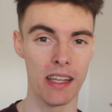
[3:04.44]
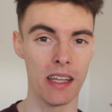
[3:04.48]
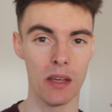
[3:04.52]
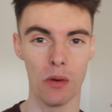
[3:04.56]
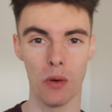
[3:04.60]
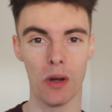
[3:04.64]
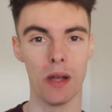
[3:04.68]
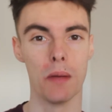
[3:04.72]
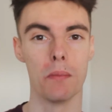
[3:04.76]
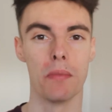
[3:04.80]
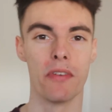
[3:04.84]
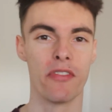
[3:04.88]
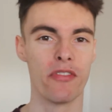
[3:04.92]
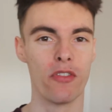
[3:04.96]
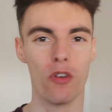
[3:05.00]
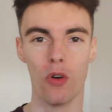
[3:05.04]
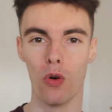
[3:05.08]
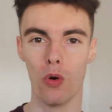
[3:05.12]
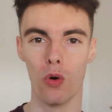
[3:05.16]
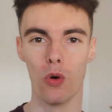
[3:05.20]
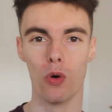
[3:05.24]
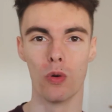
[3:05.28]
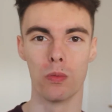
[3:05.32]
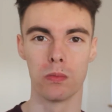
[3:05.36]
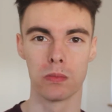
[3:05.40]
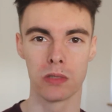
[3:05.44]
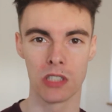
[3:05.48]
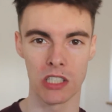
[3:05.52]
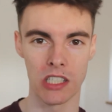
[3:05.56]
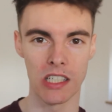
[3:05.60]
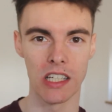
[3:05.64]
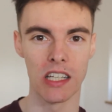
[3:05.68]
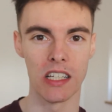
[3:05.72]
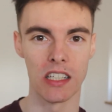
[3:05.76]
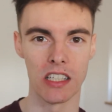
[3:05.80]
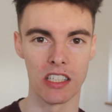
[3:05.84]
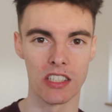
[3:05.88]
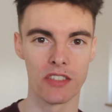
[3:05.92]
anyway before
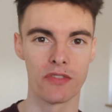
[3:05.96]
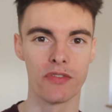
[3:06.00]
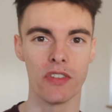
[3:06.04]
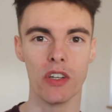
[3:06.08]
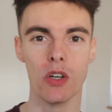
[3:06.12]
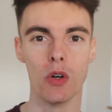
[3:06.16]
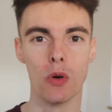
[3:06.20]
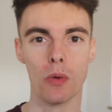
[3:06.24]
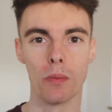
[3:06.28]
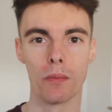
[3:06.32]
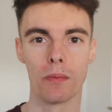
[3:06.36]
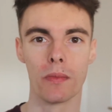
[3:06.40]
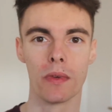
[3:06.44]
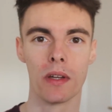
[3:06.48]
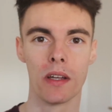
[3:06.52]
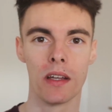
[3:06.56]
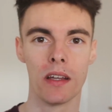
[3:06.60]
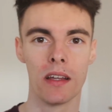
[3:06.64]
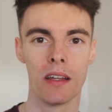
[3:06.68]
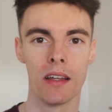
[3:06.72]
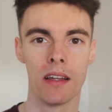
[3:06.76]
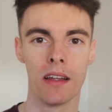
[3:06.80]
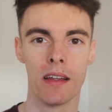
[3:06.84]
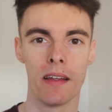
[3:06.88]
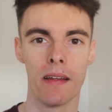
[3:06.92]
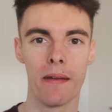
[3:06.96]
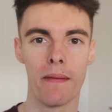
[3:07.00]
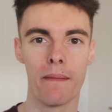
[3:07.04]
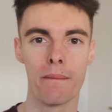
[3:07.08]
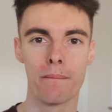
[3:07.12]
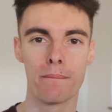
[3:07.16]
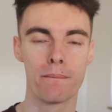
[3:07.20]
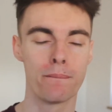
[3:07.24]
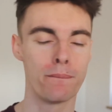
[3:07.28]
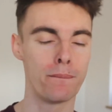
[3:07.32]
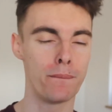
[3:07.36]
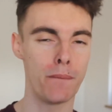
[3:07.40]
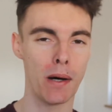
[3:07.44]
seeing this film,
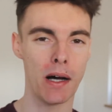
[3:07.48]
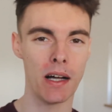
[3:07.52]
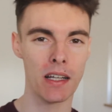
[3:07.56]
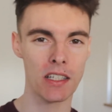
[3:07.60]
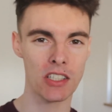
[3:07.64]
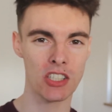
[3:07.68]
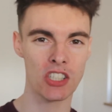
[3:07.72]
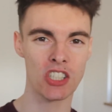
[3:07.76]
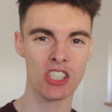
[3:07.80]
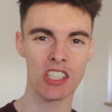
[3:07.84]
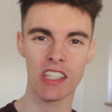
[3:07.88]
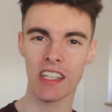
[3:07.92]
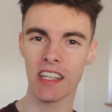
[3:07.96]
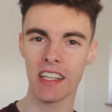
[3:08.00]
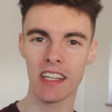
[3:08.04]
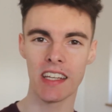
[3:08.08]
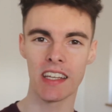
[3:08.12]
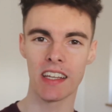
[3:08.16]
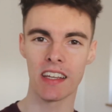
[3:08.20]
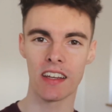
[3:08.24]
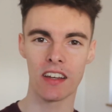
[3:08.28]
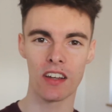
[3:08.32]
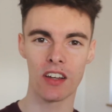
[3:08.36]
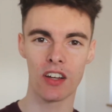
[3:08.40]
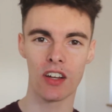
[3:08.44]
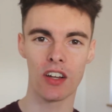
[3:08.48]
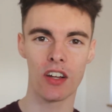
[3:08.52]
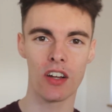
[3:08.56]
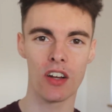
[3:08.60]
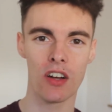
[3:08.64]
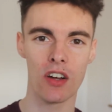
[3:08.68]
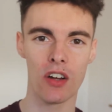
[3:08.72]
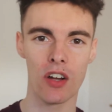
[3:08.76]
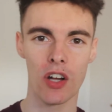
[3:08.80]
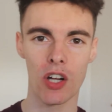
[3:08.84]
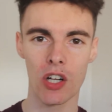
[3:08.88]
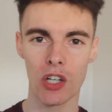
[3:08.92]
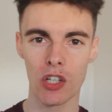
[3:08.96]
but seeing
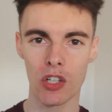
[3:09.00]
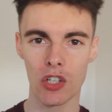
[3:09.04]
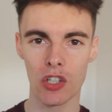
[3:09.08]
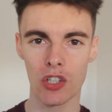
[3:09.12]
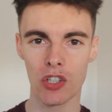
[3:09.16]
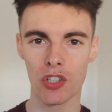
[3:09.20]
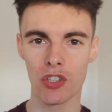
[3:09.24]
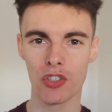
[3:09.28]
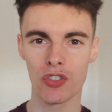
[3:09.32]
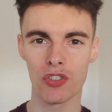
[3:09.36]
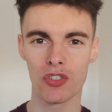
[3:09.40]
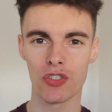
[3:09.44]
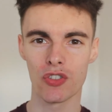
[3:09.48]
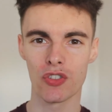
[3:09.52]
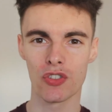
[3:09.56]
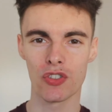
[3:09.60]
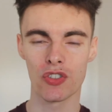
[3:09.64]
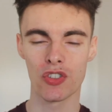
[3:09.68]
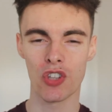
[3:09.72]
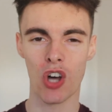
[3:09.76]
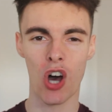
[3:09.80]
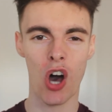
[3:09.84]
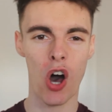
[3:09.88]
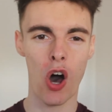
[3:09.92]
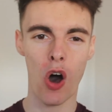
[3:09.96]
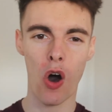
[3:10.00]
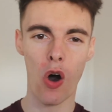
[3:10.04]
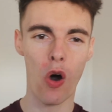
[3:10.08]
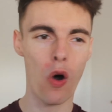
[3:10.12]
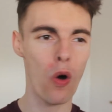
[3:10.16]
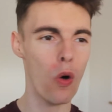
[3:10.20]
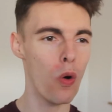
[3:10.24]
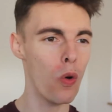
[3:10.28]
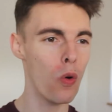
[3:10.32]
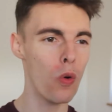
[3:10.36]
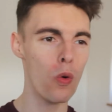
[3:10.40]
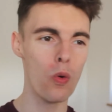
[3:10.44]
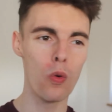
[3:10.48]
the
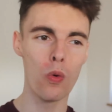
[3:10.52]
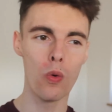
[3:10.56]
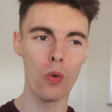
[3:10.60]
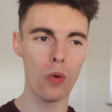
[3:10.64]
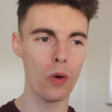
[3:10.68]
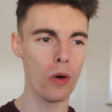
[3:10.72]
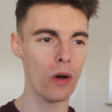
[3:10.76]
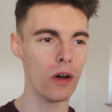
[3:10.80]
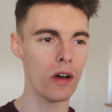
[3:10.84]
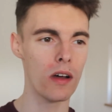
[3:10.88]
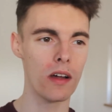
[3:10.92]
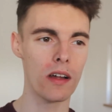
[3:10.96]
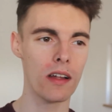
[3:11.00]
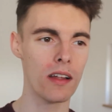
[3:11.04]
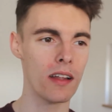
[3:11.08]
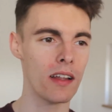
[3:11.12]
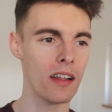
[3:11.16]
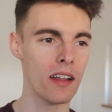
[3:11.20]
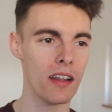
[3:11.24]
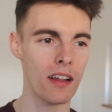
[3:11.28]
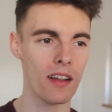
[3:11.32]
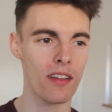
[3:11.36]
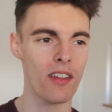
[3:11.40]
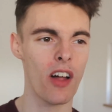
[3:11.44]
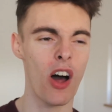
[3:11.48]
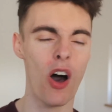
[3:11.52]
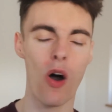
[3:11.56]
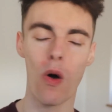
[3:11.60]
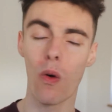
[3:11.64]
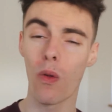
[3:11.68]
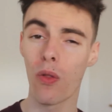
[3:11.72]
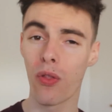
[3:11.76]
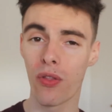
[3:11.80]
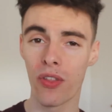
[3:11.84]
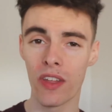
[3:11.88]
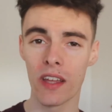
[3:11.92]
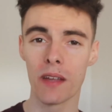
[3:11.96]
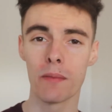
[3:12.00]
whole
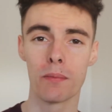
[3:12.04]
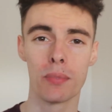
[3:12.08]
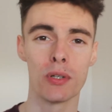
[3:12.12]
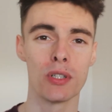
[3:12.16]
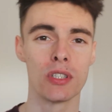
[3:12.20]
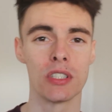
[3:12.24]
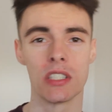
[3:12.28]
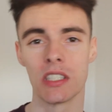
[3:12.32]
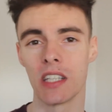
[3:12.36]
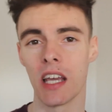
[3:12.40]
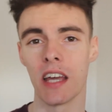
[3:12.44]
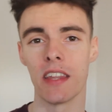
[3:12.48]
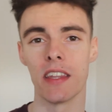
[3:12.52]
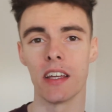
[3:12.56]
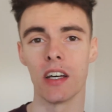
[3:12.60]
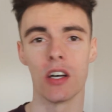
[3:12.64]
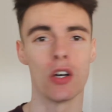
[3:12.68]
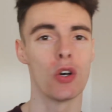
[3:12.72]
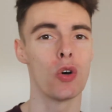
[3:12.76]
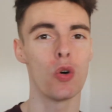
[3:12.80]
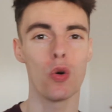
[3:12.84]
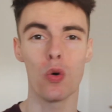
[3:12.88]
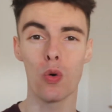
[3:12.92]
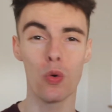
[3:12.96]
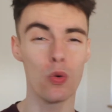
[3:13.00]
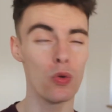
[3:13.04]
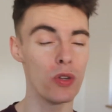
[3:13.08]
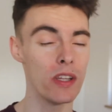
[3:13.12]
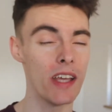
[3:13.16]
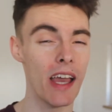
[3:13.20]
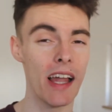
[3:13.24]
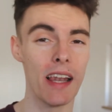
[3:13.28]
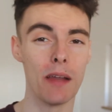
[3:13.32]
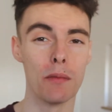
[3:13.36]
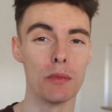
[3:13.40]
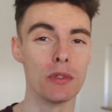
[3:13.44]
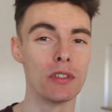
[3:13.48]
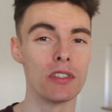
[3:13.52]
thing put together, all the
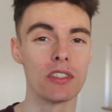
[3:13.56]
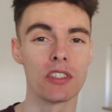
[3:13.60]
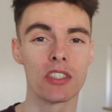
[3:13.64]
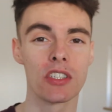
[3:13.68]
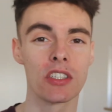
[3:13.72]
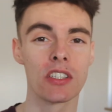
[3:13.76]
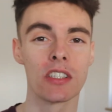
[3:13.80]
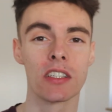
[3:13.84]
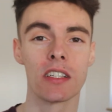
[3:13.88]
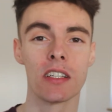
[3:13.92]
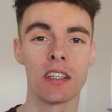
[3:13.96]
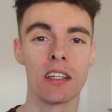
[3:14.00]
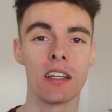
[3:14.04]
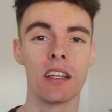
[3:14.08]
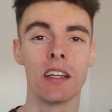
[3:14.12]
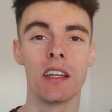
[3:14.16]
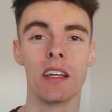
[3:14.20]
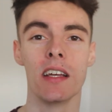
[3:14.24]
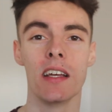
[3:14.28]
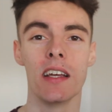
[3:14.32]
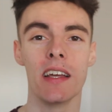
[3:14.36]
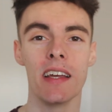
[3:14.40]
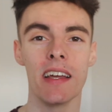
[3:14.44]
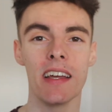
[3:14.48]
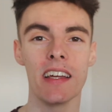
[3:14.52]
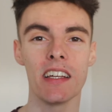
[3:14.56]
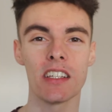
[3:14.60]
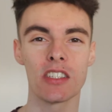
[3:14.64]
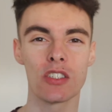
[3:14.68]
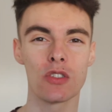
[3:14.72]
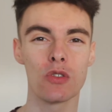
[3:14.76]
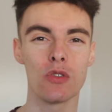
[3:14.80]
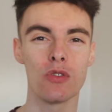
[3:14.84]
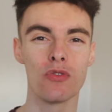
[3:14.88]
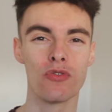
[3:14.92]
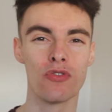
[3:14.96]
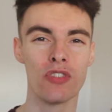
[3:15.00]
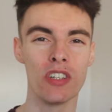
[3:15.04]
elements, it
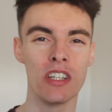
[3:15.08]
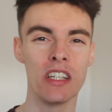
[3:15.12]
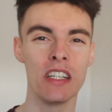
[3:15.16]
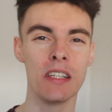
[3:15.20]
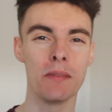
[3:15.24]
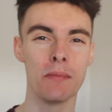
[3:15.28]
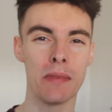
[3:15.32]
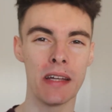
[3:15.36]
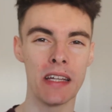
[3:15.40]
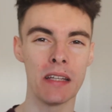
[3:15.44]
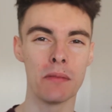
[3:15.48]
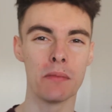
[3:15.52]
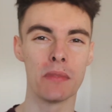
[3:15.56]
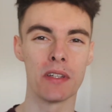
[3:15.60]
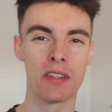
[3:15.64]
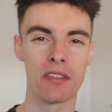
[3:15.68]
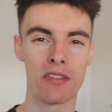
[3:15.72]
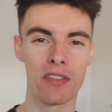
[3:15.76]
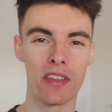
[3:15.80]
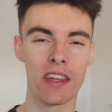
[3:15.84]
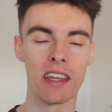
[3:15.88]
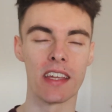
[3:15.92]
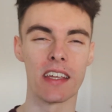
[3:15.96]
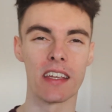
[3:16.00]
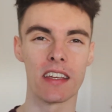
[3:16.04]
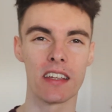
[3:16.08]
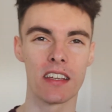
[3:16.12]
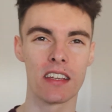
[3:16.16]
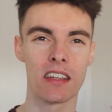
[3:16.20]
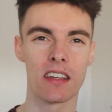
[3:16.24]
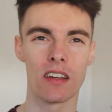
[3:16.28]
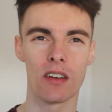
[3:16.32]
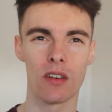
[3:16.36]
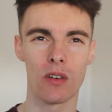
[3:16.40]
sort of really made me think,